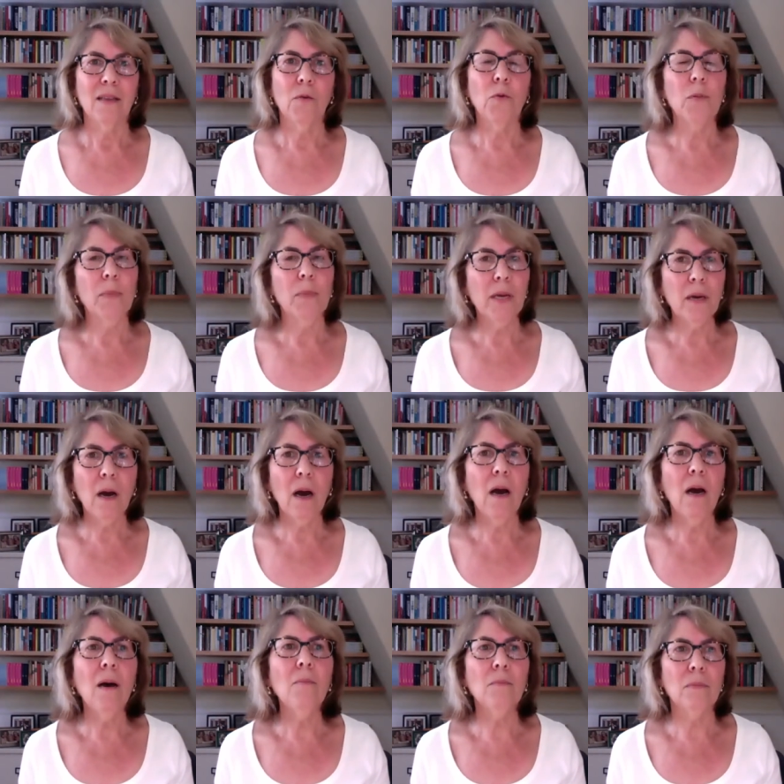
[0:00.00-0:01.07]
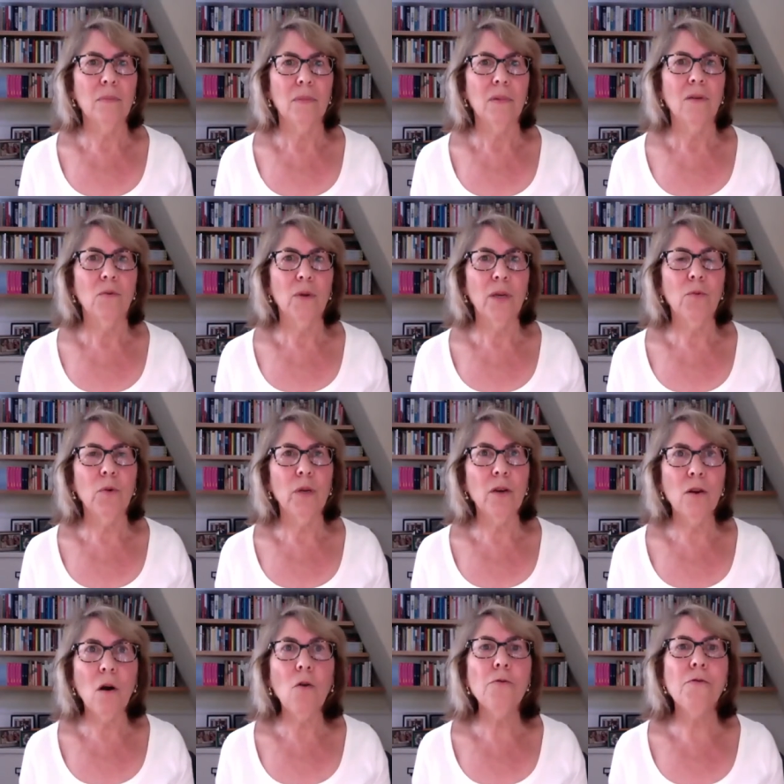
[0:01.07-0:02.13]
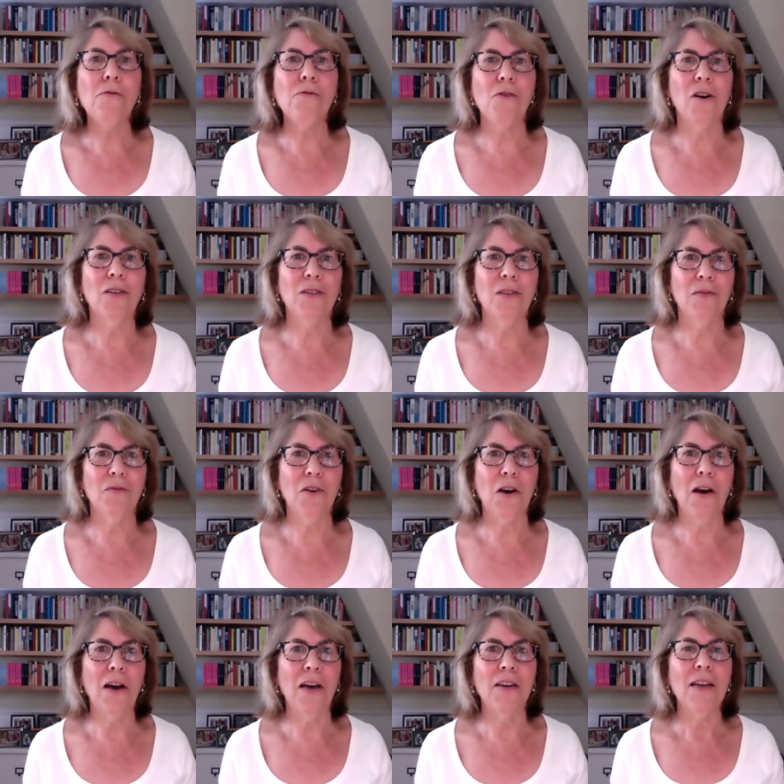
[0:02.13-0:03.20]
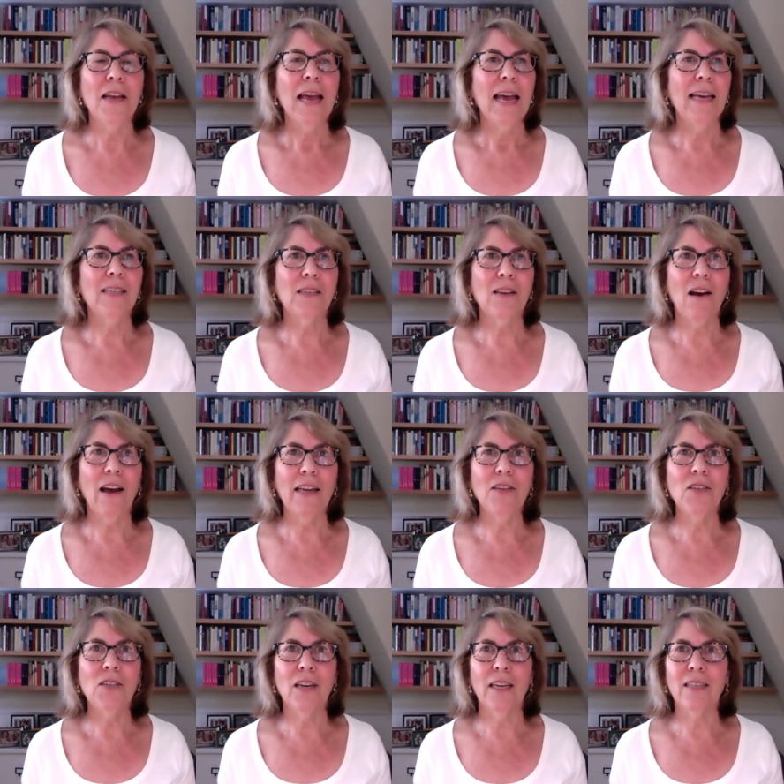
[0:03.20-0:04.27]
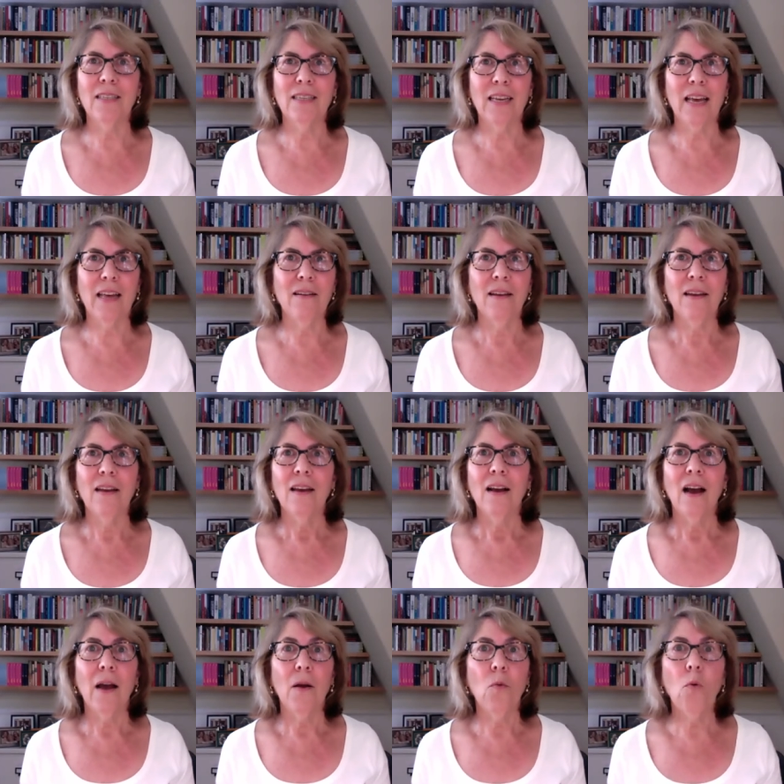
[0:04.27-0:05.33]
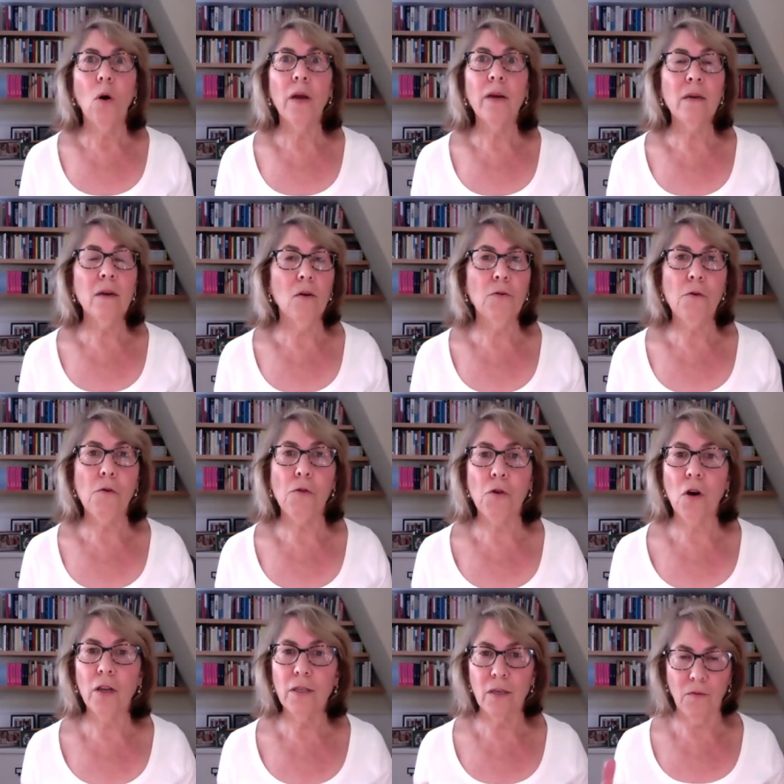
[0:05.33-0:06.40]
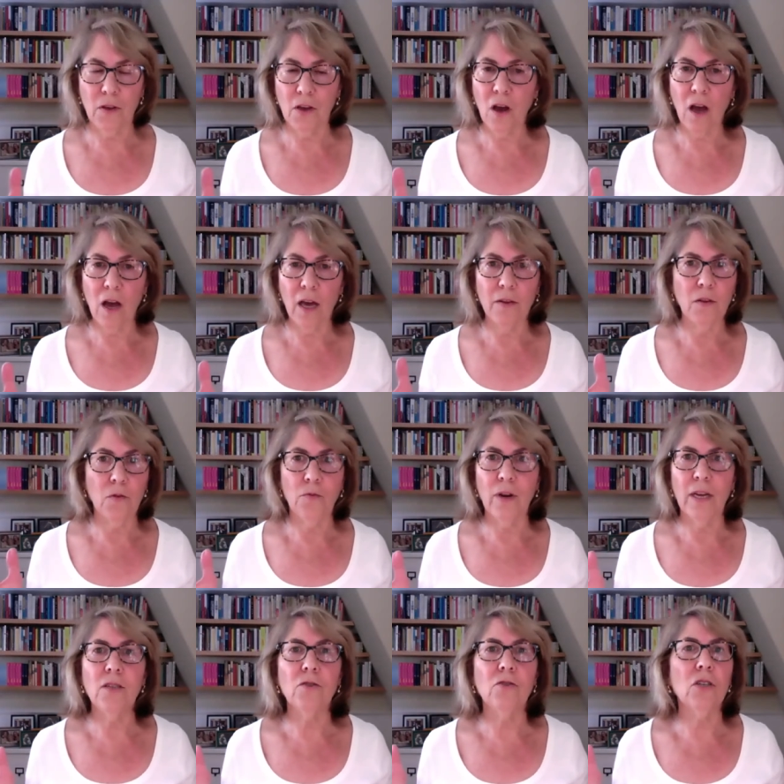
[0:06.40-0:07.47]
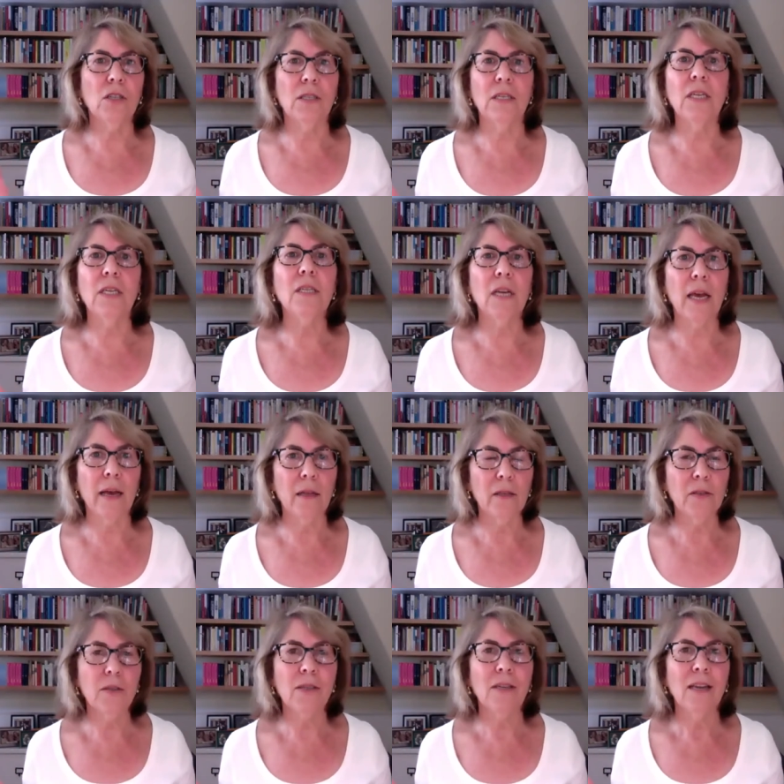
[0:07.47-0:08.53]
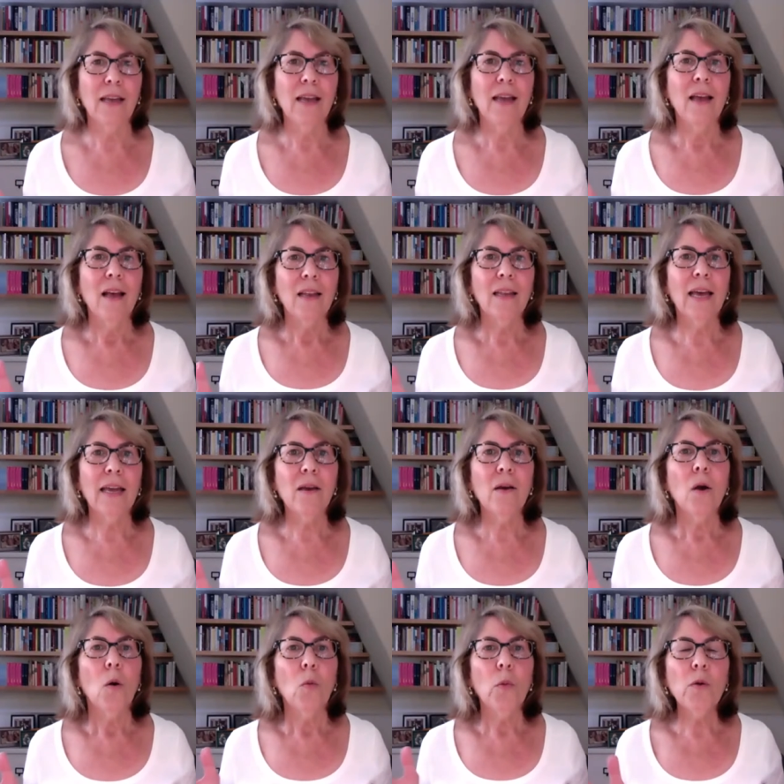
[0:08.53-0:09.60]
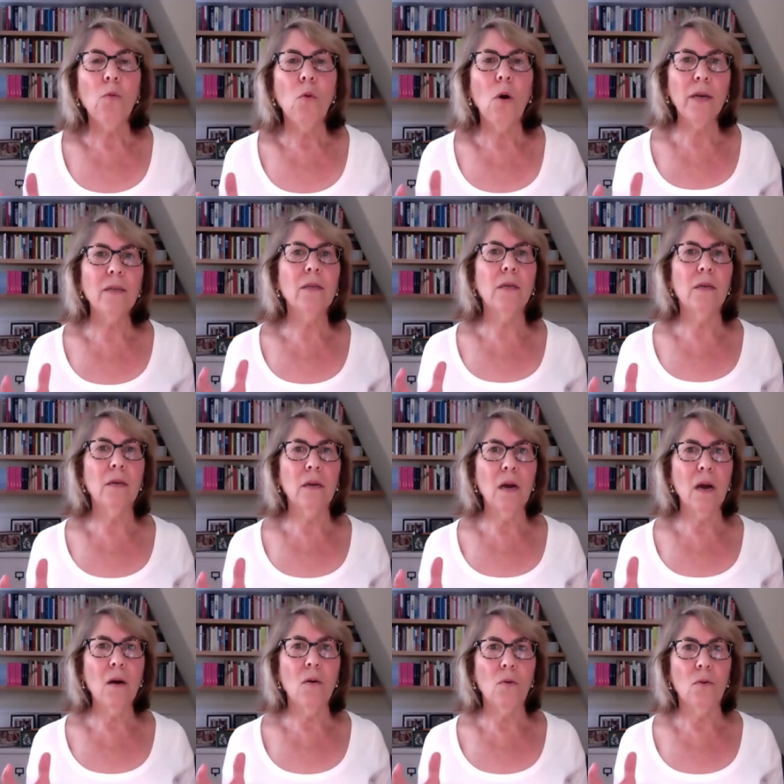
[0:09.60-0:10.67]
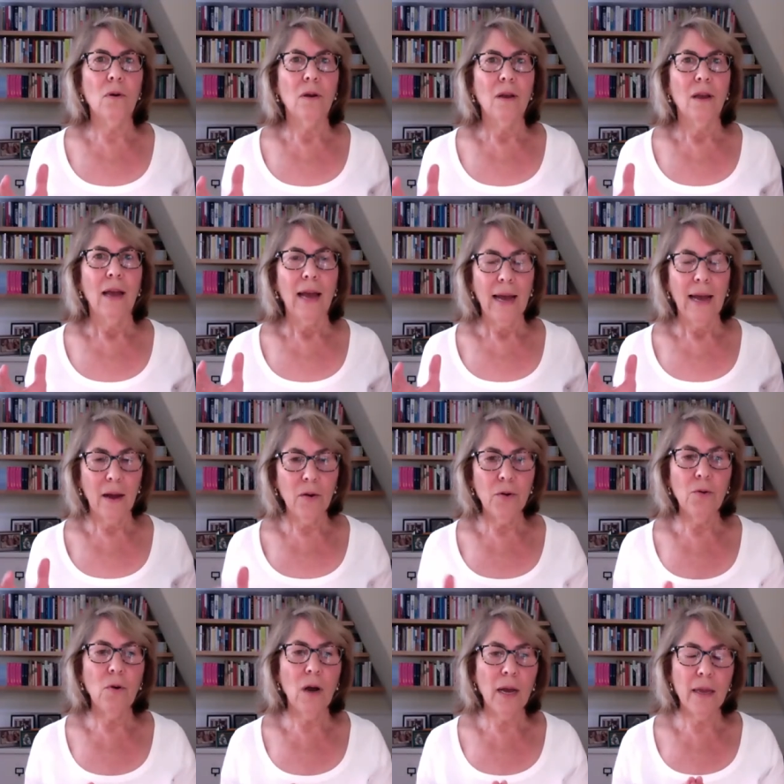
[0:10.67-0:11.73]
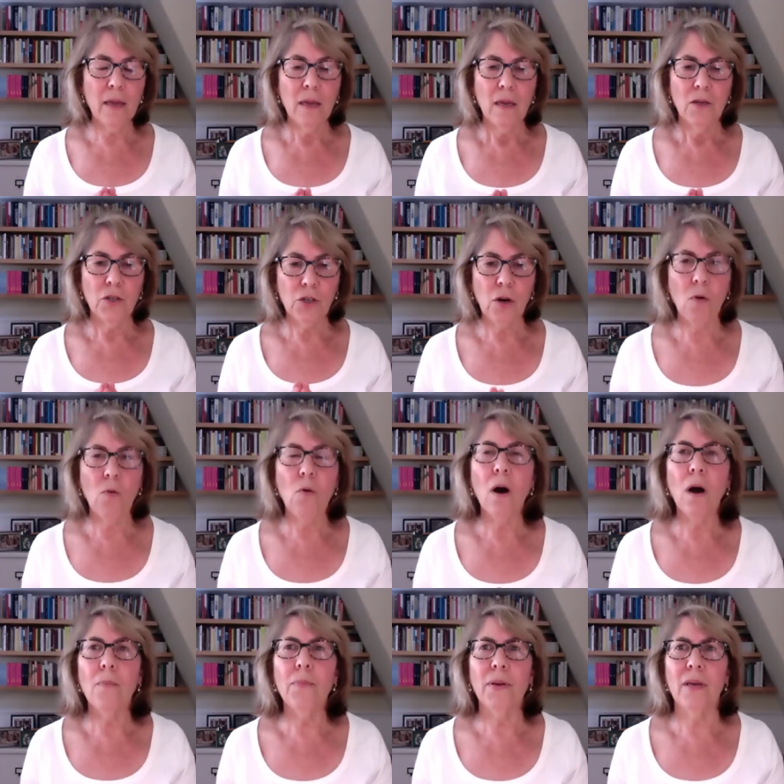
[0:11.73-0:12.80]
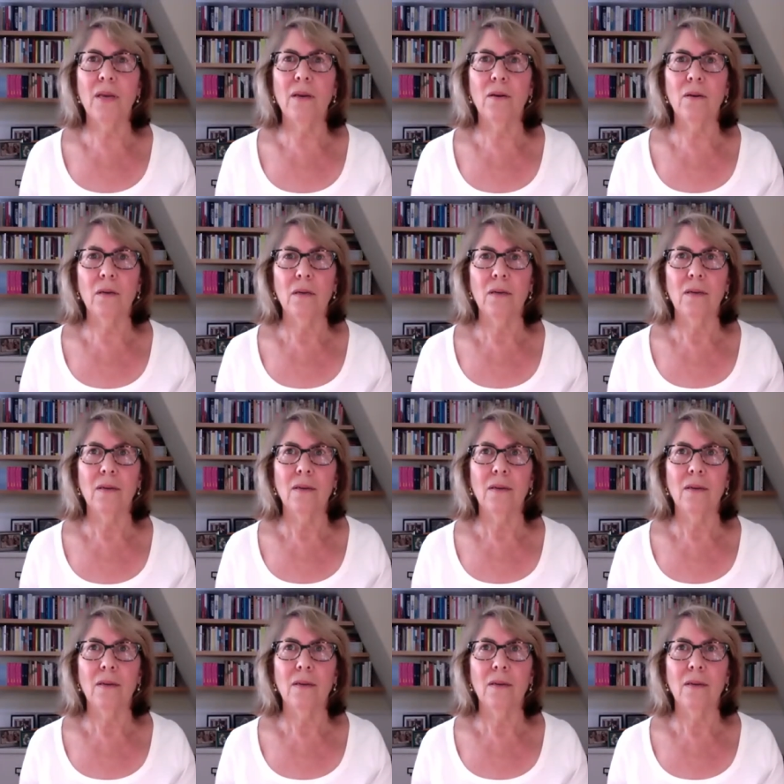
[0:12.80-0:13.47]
that we become, we know the thoughts of God. As Einstein said, I want to know the thoughts of God, the rest are just details. Like, we want to know, how do I show up here